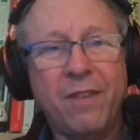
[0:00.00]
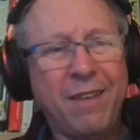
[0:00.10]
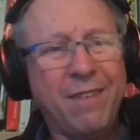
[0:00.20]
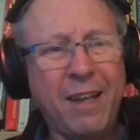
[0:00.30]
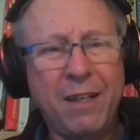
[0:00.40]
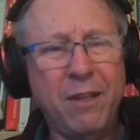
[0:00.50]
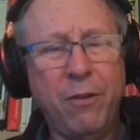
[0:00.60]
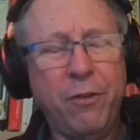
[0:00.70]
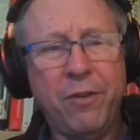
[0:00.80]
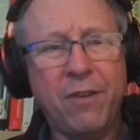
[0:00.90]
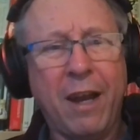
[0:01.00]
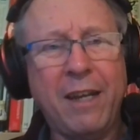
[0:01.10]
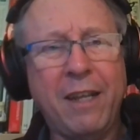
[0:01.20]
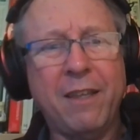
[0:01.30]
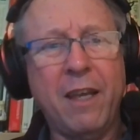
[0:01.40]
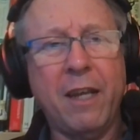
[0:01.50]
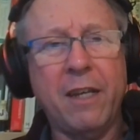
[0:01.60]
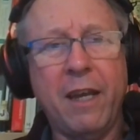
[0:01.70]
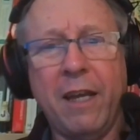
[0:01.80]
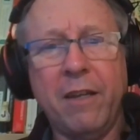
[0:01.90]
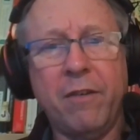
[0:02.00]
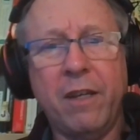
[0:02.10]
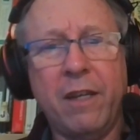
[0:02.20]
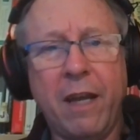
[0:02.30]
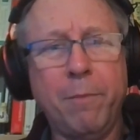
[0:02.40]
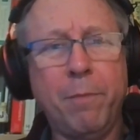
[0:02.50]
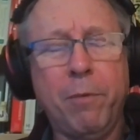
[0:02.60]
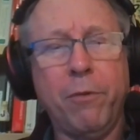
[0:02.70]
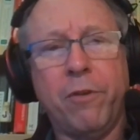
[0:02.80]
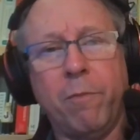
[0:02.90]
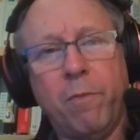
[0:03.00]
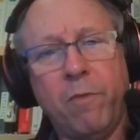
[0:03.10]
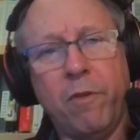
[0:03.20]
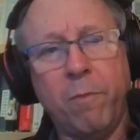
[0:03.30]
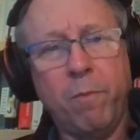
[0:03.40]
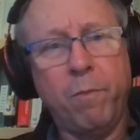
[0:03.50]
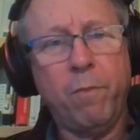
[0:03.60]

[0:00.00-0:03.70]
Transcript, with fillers: That's like a little tiny thing, and getting people to to